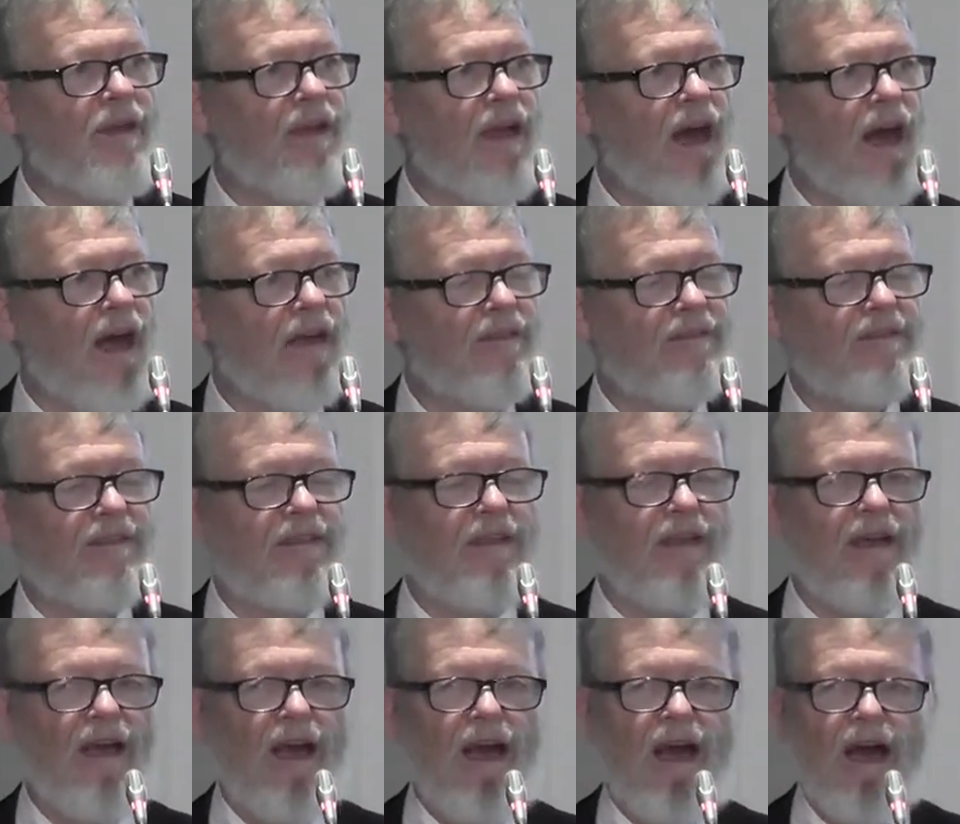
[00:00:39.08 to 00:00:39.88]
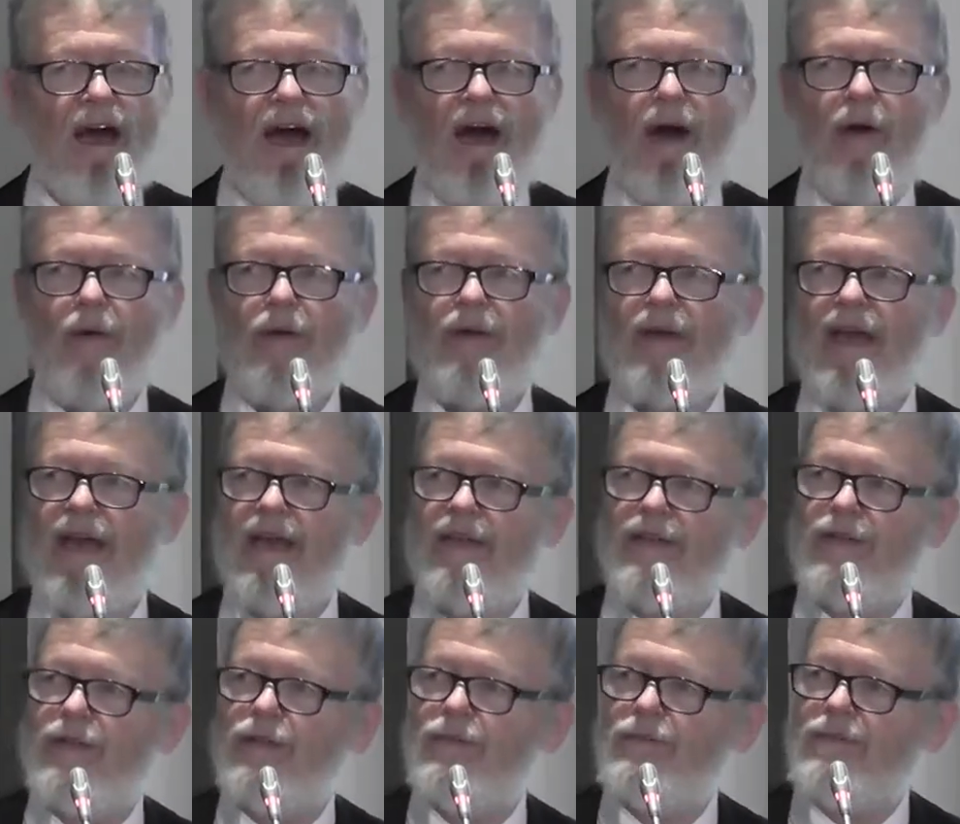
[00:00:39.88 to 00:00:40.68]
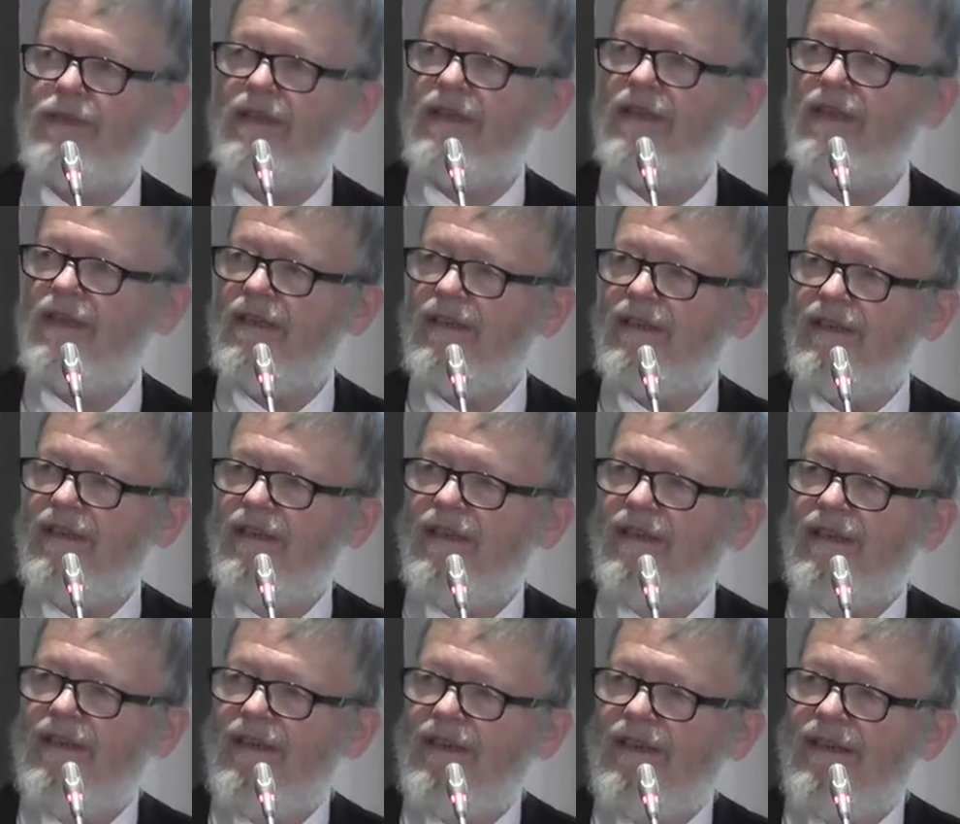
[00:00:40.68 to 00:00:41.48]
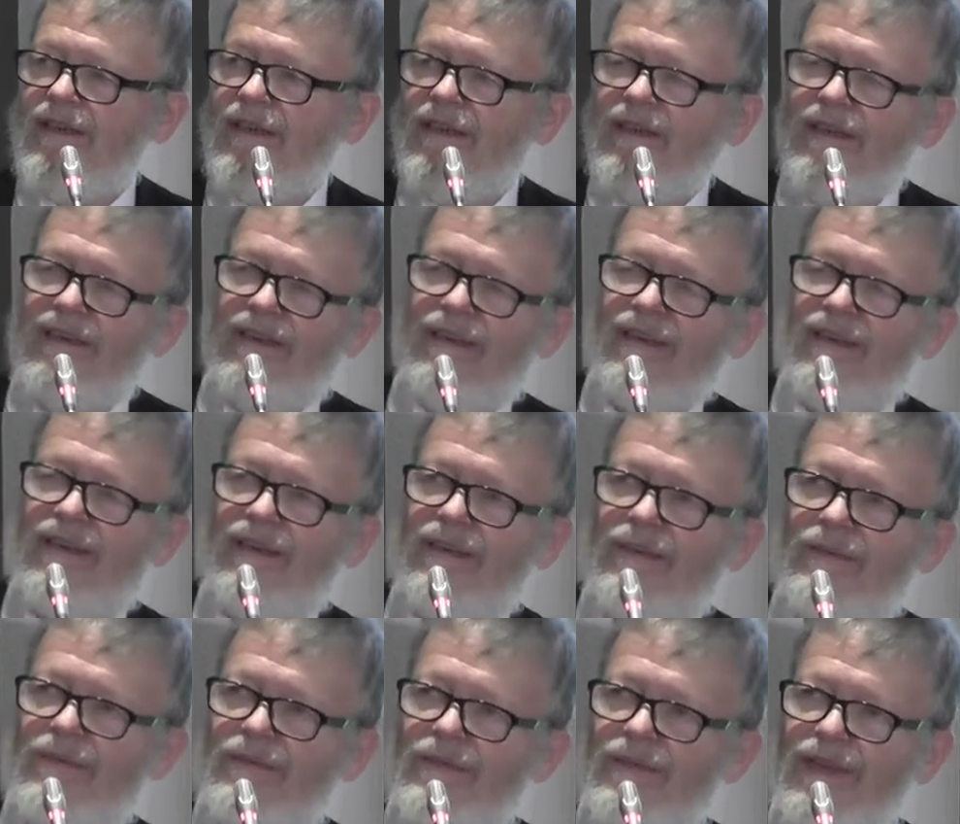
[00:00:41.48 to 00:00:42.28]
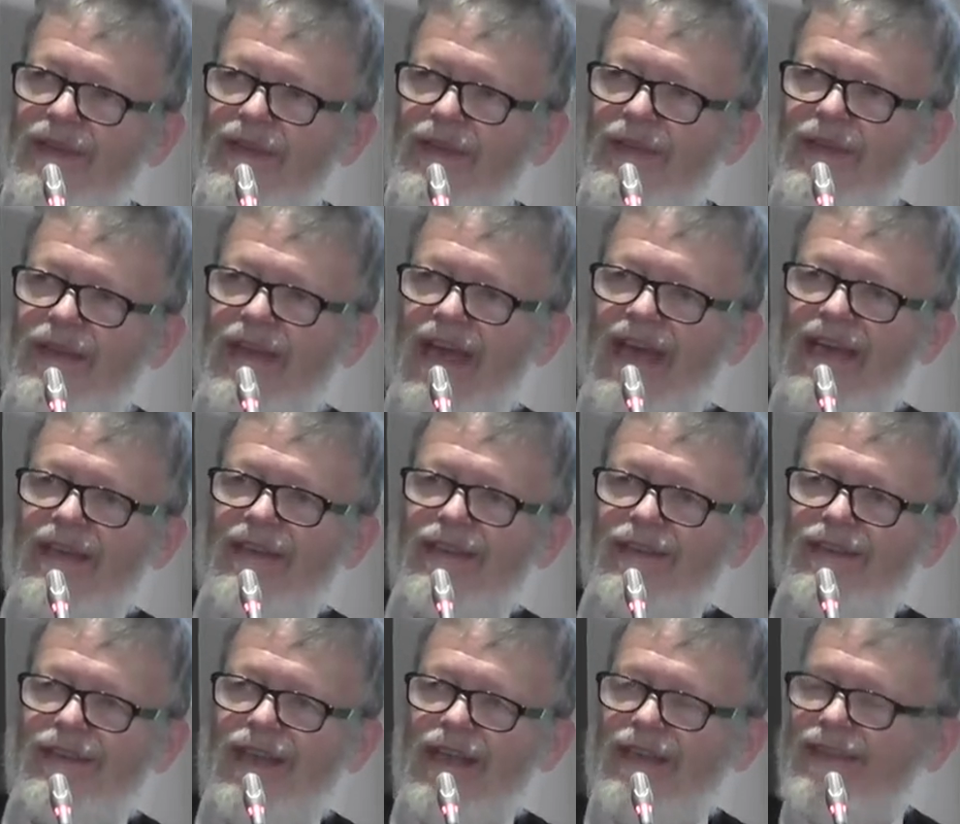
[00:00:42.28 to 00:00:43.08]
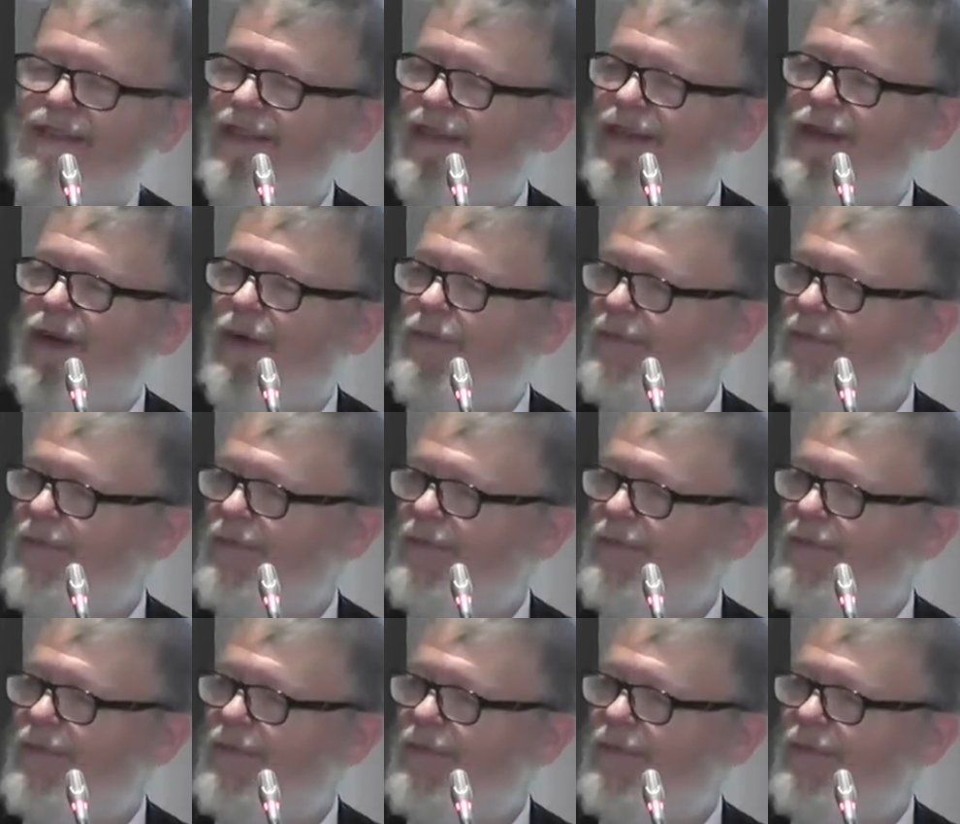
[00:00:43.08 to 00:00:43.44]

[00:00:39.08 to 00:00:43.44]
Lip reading: been asked, how can you be in the Danish Helsinki